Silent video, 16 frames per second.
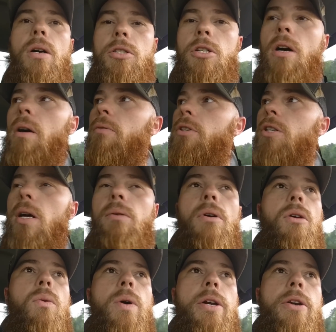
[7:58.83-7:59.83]
Sorry, I'm trying to
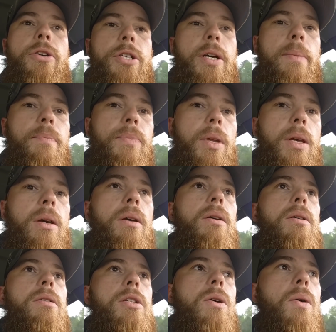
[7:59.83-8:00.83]
roll the windows up.
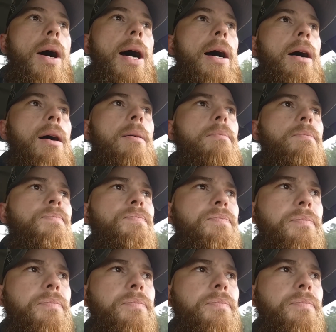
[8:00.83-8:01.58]
So I